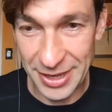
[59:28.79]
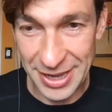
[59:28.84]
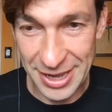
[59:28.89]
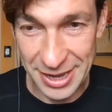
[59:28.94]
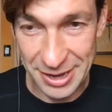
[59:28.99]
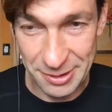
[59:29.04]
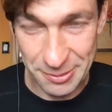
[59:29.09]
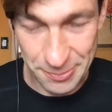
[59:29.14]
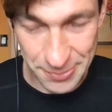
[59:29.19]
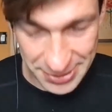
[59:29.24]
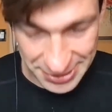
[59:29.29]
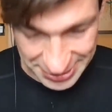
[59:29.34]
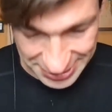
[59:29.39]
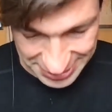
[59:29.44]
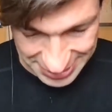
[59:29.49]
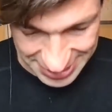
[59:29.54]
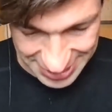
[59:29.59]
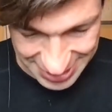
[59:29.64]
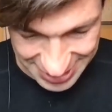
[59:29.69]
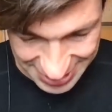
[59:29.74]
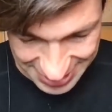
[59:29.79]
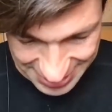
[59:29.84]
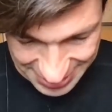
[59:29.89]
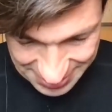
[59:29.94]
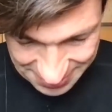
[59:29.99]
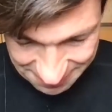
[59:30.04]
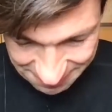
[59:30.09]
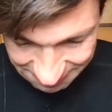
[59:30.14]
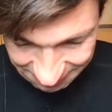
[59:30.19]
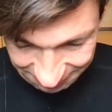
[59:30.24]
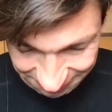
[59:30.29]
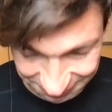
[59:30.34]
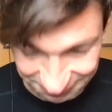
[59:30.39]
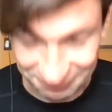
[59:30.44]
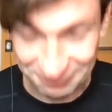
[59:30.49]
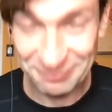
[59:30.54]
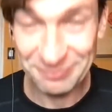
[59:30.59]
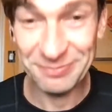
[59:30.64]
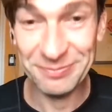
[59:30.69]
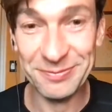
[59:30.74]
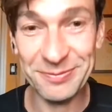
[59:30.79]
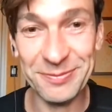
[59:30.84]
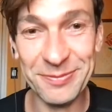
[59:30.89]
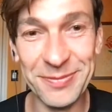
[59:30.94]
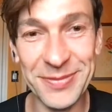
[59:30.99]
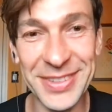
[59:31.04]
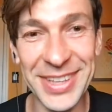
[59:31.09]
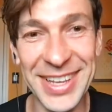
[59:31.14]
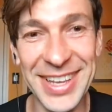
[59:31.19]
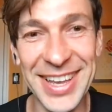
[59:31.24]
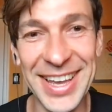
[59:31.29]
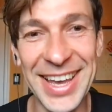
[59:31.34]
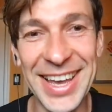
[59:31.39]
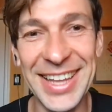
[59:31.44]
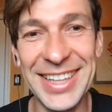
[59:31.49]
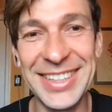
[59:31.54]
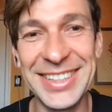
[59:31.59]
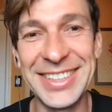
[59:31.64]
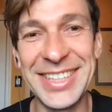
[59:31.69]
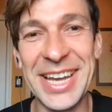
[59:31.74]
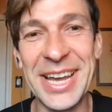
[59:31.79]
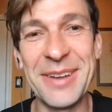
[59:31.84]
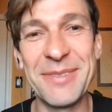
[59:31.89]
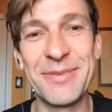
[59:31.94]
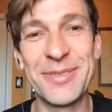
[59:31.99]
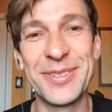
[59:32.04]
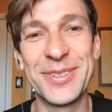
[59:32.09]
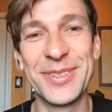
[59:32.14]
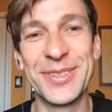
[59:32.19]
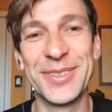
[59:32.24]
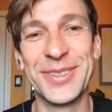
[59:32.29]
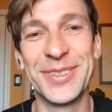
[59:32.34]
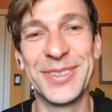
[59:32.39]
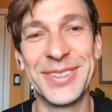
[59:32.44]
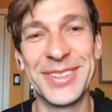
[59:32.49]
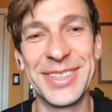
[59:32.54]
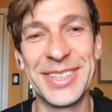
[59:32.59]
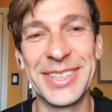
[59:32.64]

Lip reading: I wish I had the time to